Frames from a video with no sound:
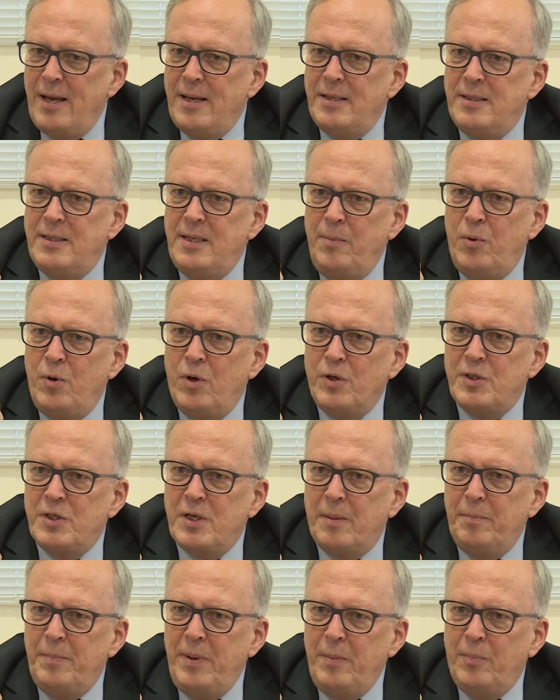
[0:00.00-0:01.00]
Cypriots
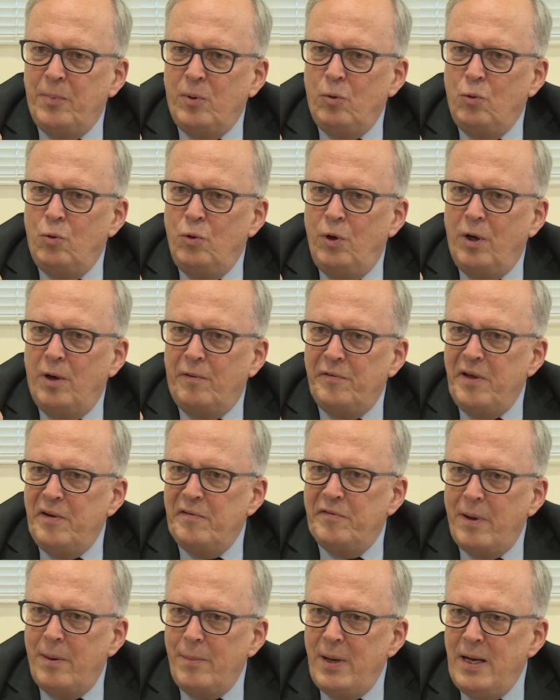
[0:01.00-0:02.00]
are people who love their
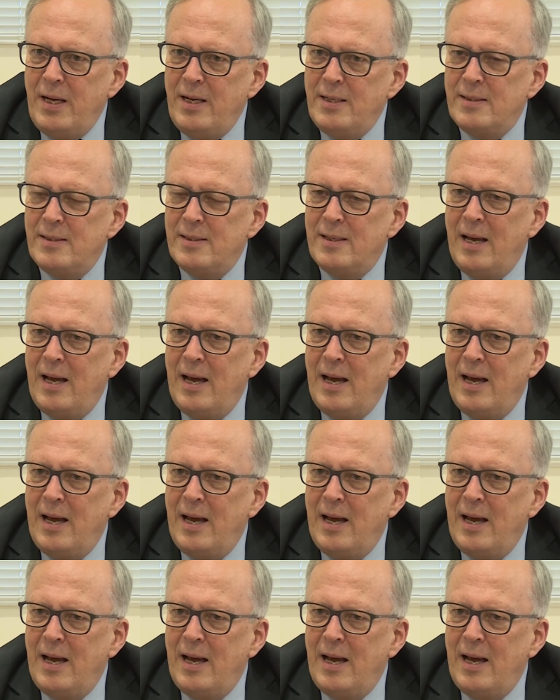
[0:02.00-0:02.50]
families